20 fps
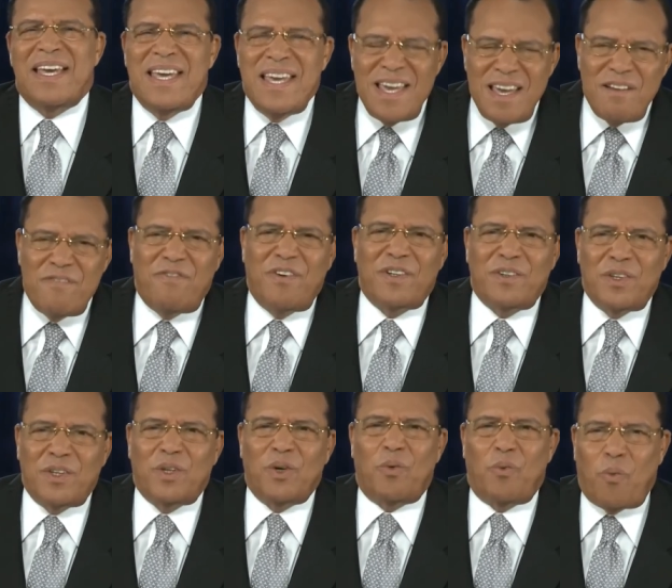
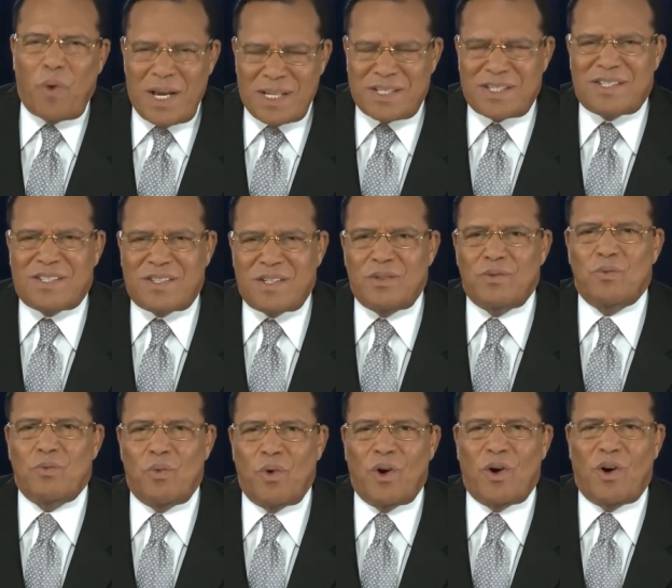Even the
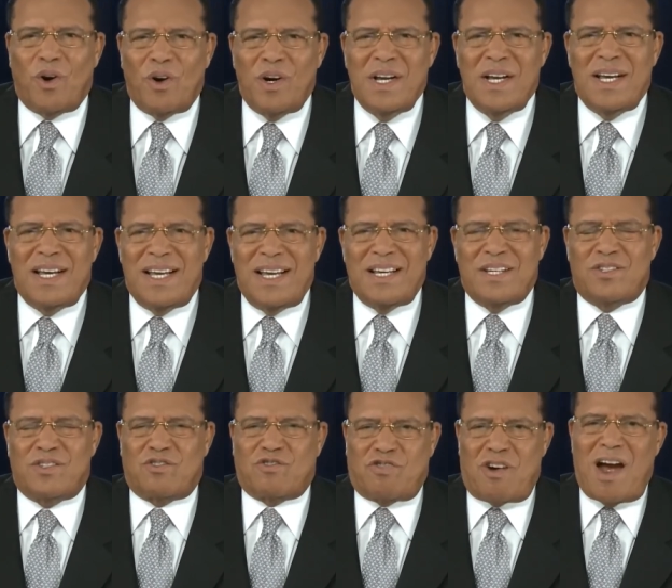Western world
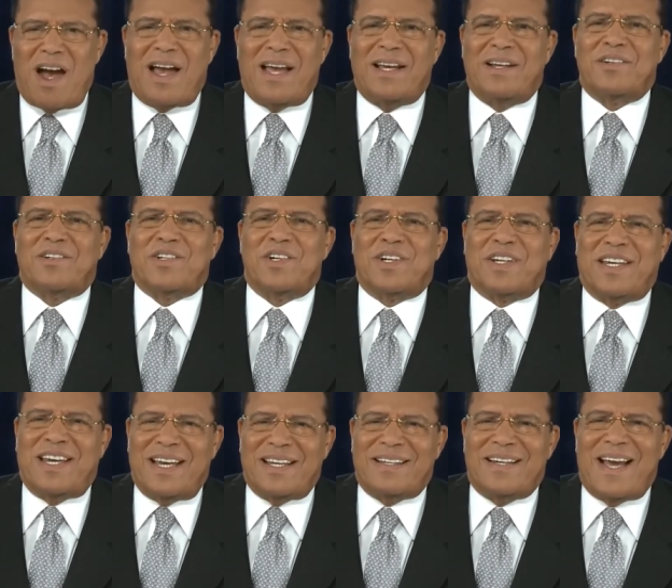is trying to
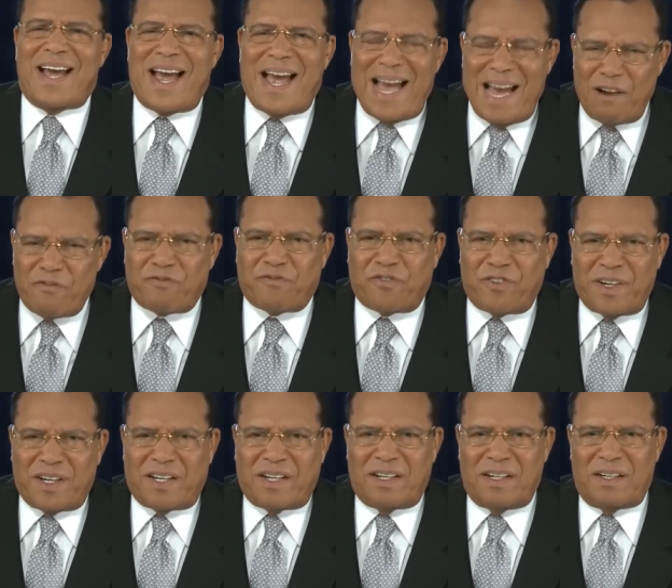get
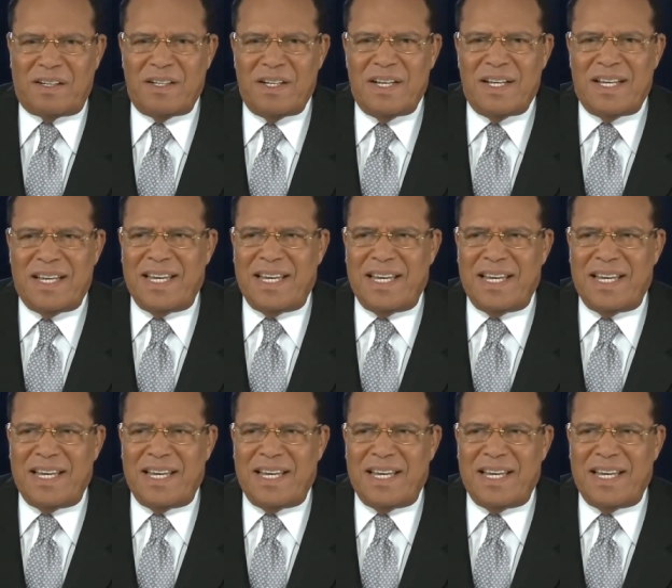Africa